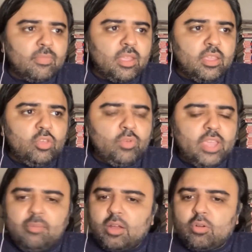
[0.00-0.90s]
you
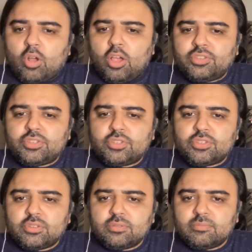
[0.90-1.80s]
came
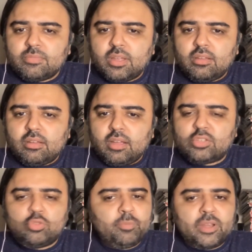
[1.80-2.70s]
across a
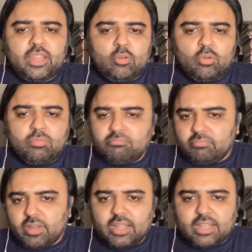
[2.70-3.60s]
superhero?
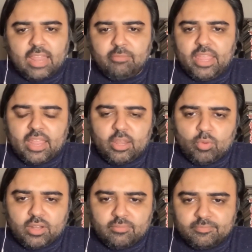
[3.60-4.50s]
It can be anyone.